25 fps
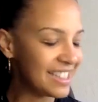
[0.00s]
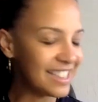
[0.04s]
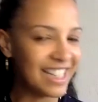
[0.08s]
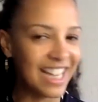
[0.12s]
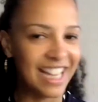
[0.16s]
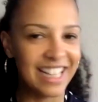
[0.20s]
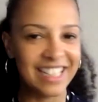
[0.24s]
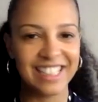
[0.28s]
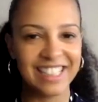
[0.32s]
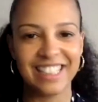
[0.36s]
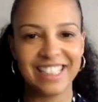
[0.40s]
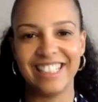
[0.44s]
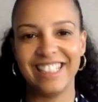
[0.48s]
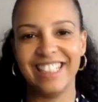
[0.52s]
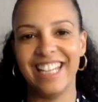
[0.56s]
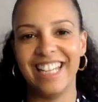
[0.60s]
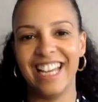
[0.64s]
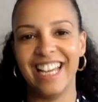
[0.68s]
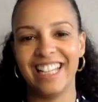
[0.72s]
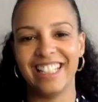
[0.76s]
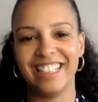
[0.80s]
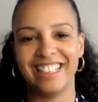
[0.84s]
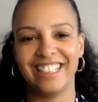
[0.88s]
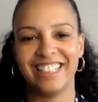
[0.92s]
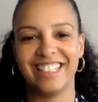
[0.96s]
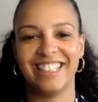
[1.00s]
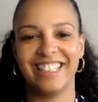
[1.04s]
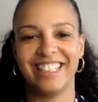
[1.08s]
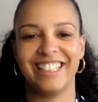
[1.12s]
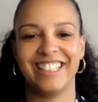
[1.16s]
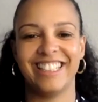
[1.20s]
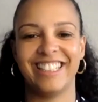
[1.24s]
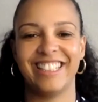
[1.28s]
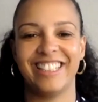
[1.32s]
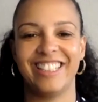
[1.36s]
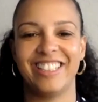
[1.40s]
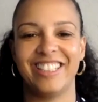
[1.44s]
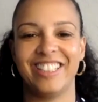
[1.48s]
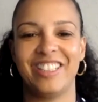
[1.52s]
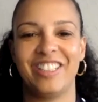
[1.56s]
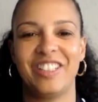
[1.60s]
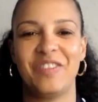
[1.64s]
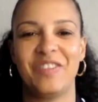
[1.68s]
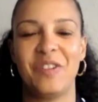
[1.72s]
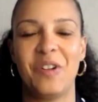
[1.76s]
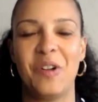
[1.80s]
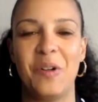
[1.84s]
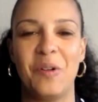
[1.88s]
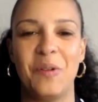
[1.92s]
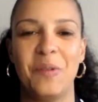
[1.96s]
yes, yes.
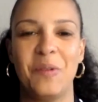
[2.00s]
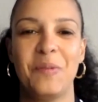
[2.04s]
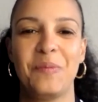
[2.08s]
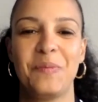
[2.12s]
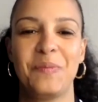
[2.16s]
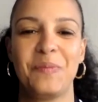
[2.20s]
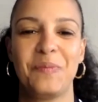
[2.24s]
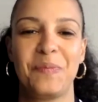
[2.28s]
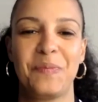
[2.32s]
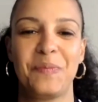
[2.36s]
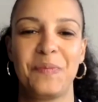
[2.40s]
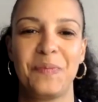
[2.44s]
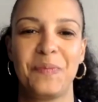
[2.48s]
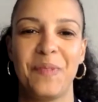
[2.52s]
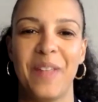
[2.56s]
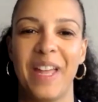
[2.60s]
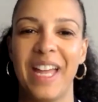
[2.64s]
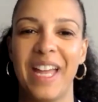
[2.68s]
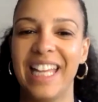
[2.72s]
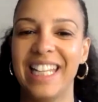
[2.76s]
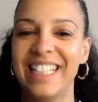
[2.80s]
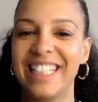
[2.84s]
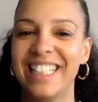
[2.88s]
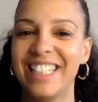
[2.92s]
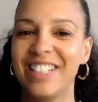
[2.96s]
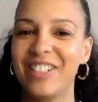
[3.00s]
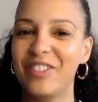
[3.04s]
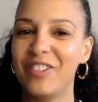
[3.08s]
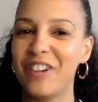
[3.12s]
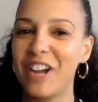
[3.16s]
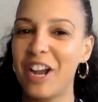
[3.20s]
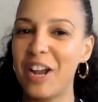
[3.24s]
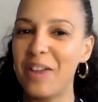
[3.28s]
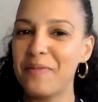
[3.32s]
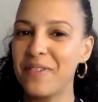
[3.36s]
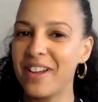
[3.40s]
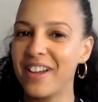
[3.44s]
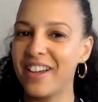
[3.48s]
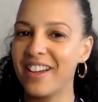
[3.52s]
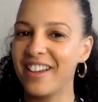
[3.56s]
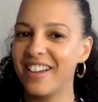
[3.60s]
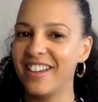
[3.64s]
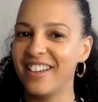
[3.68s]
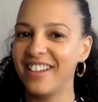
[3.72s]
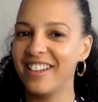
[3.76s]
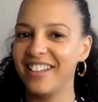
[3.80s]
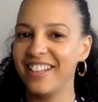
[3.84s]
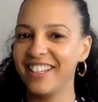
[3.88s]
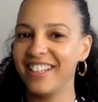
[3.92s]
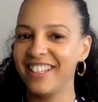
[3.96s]
Well, that's a wrap,
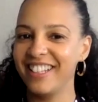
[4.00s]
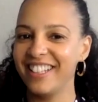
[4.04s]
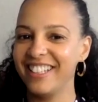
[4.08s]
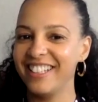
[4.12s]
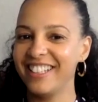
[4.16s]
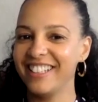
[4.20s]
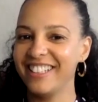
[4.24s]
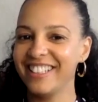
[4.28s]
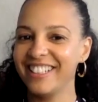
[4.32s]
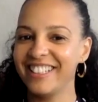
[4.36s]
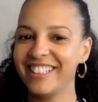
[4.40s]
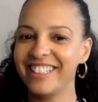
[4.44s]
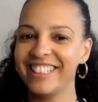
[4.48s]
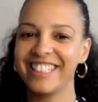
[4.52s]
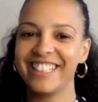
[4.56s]
guys.